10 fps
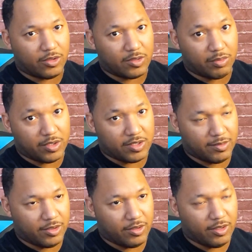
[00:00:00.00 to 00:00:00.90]

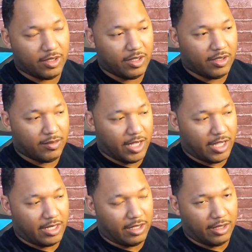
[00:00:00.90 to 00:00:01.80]
principal,
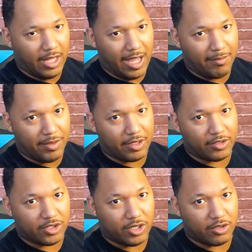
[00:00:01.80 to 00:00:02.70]
and a lot bigger
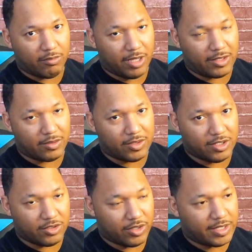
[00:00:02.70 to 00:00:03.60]
chunk you pay towards
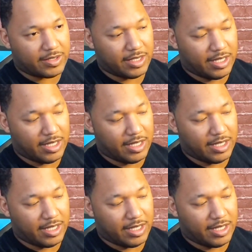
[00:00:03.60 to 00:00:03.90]
interest.